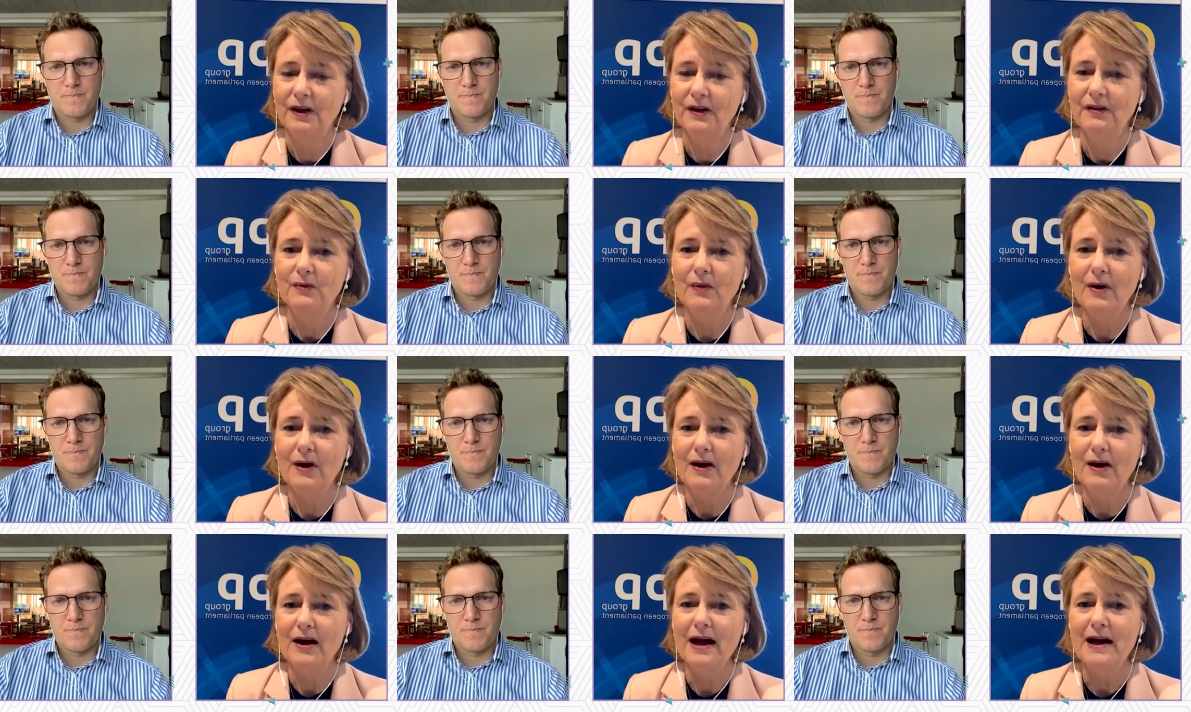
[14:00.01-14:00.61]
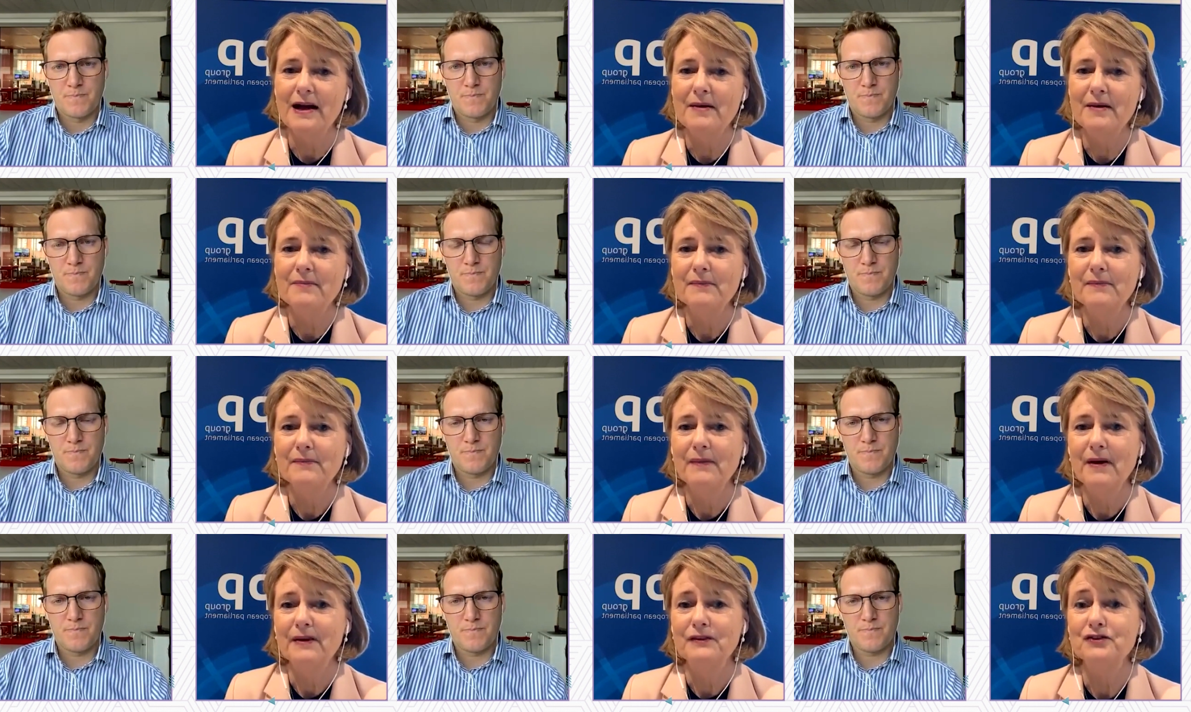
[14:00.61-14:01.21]
Speaker 1: Well, um,
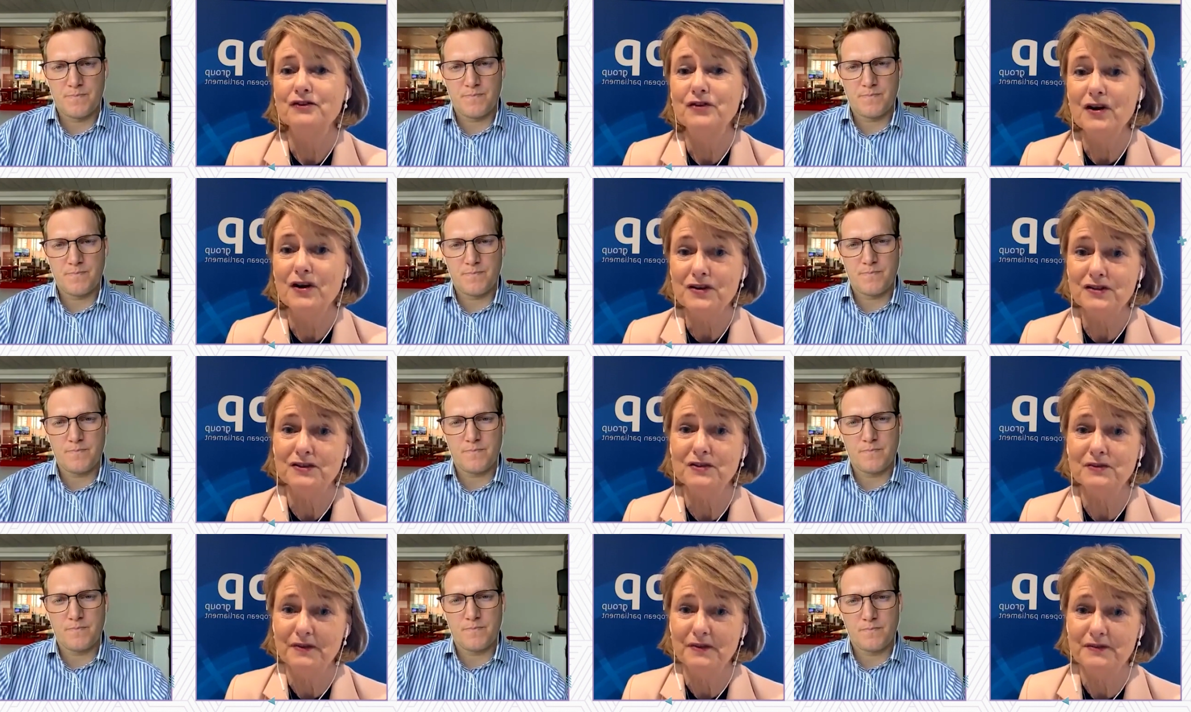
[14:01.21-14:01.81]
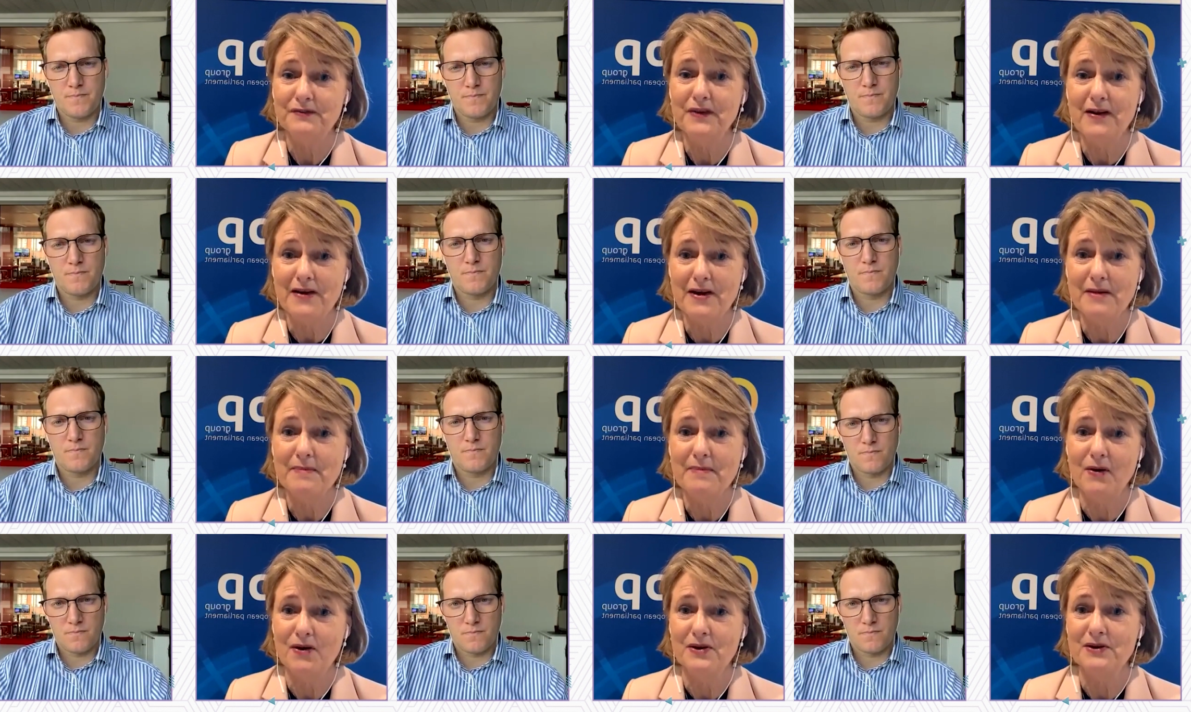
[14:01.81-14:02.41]
trust is, is very
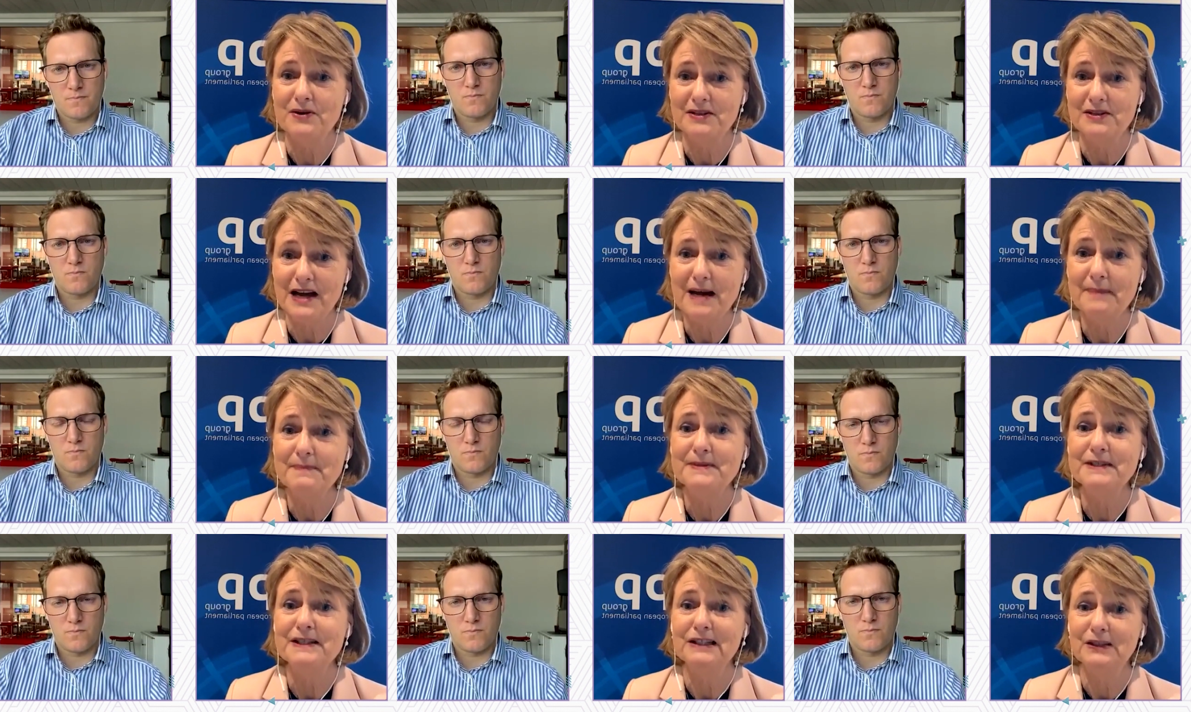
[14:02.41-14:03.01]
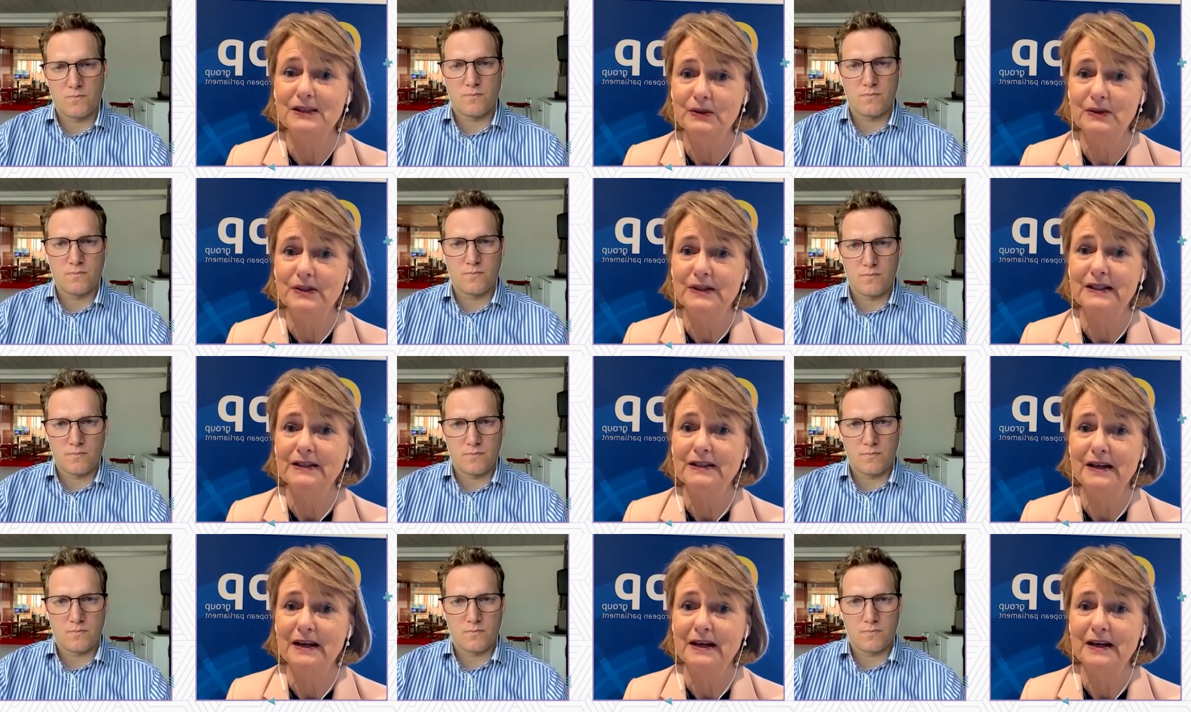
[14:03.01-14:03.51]
important, absolutely. Uh,